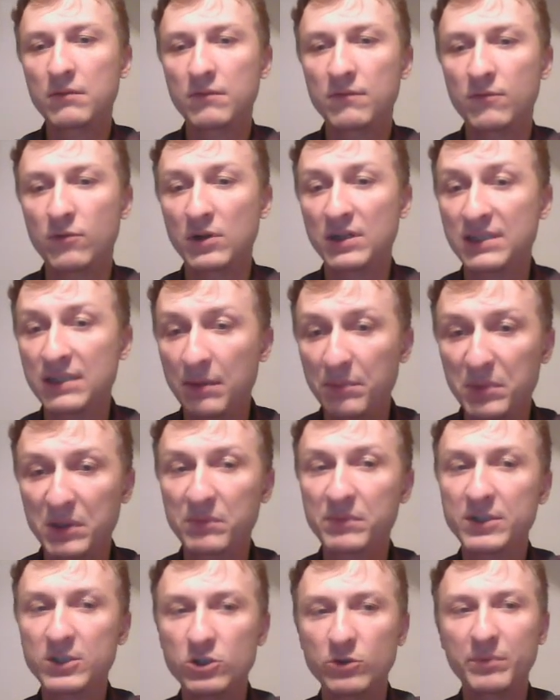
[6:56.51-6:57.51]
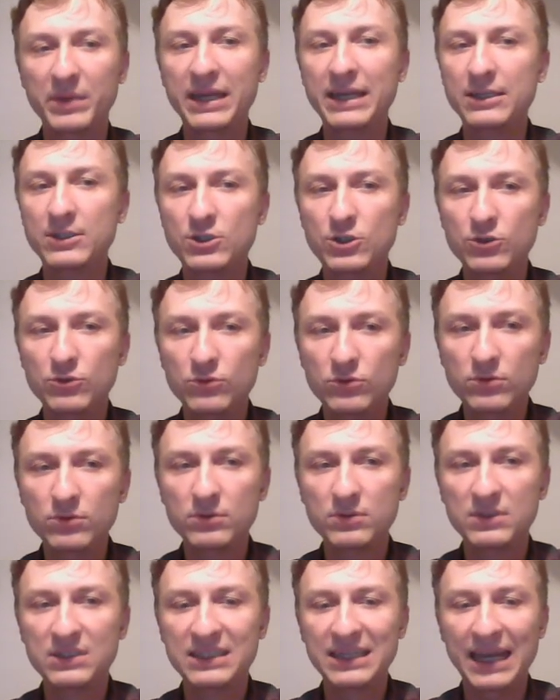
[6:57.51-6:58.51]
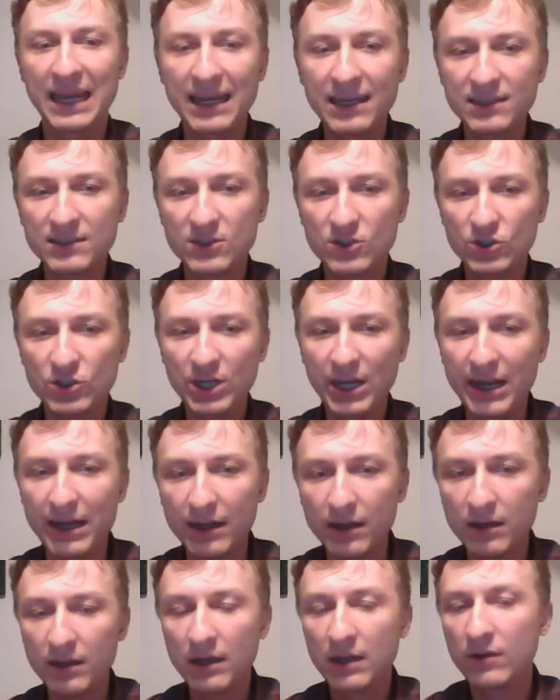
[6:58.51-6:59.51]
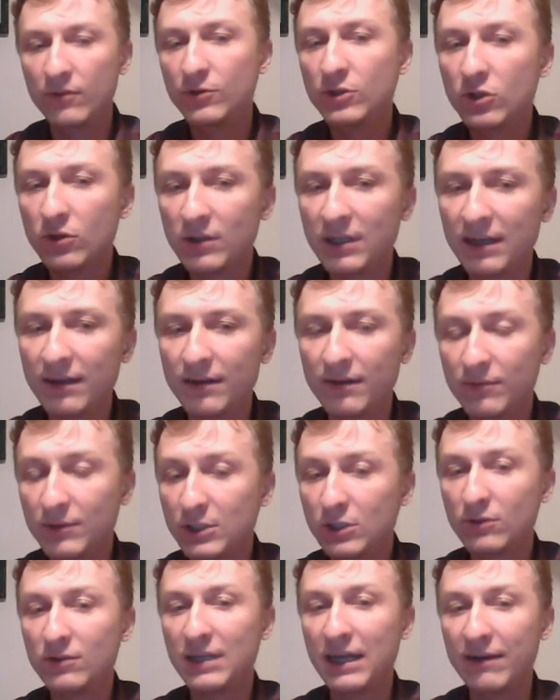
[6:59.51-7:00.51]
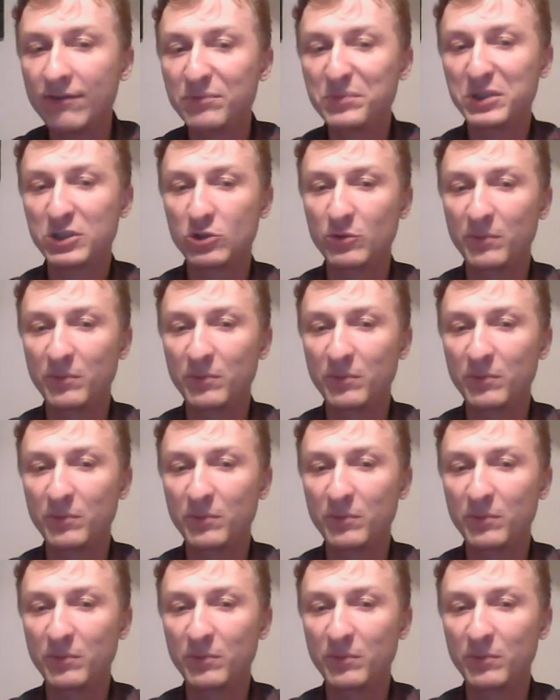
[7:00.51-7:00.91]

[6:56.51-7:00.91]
for example, bishop a2 takes, check, we don't have bishop